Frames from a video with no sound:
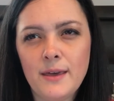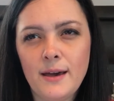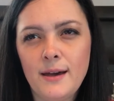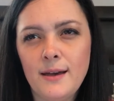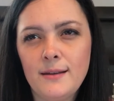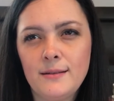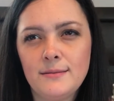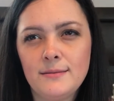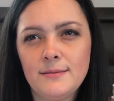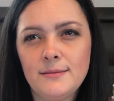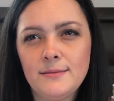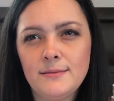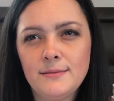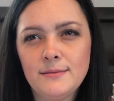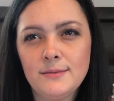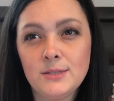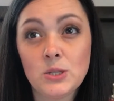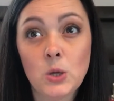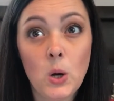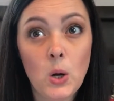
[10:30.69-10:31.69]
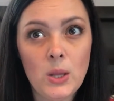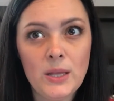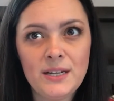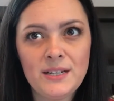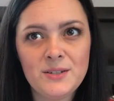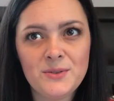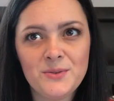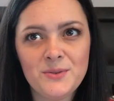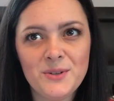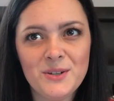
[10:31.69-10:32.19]
that was
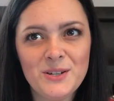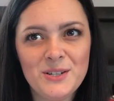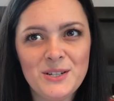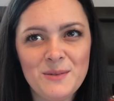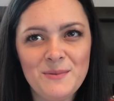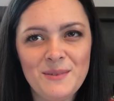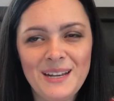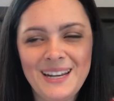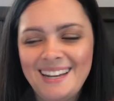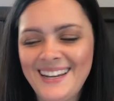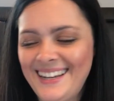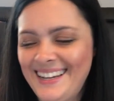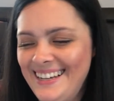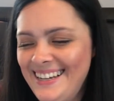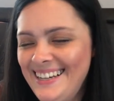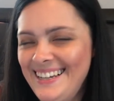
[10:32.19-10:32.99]
calling to, to me.